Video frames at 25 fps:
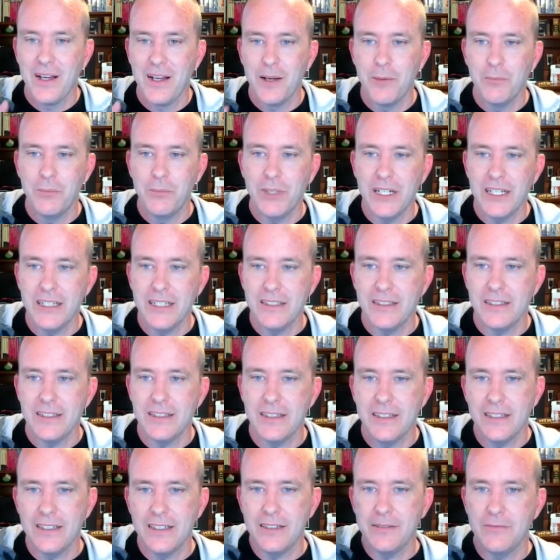But
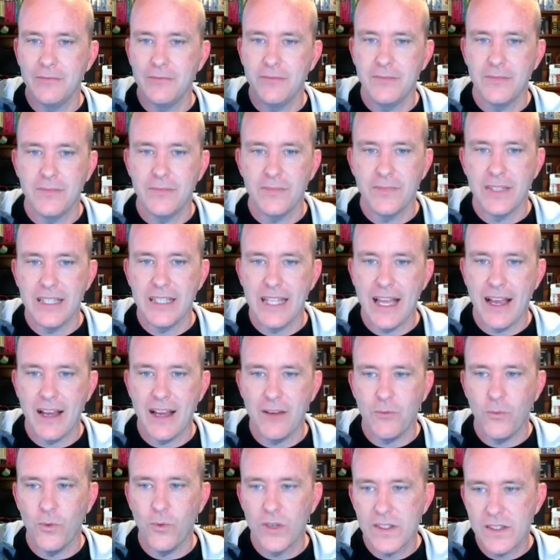
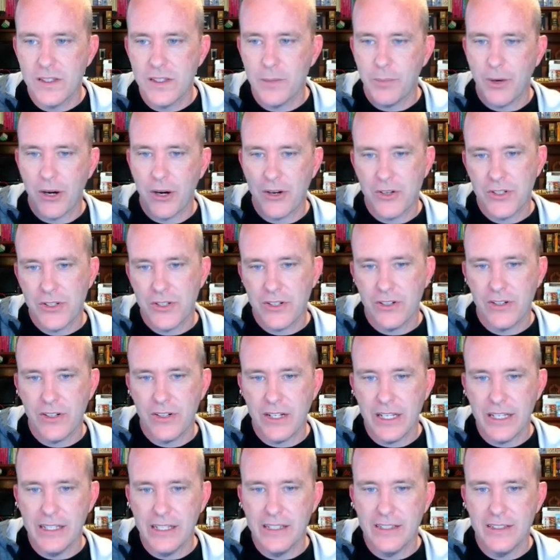once the parser
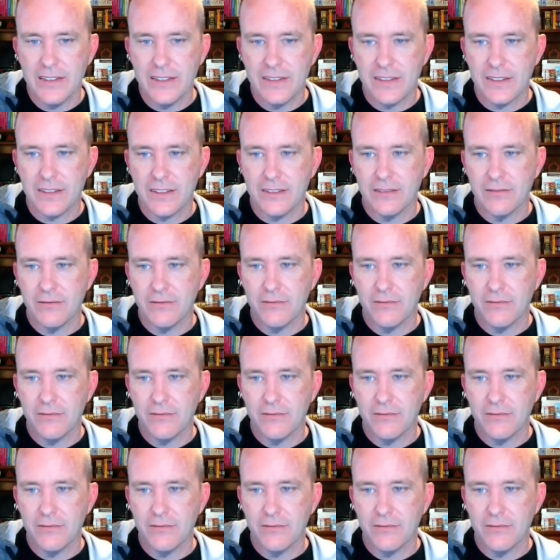is